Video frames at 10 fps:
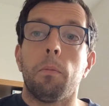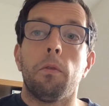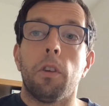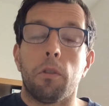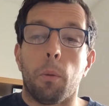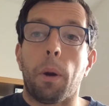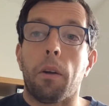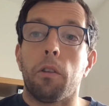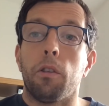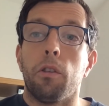First of all,
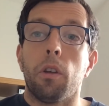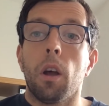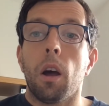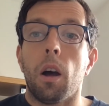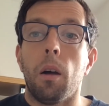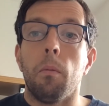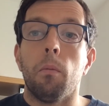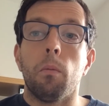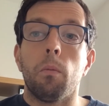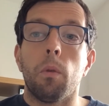Paris's
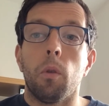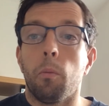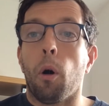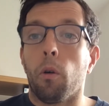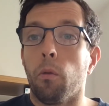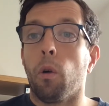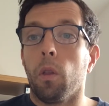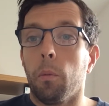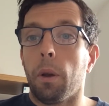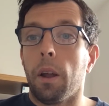important role
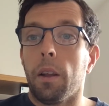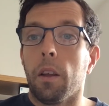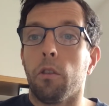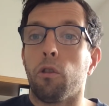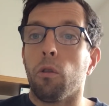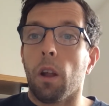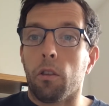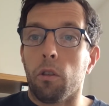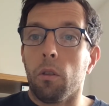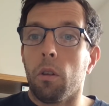in the play as Juliet's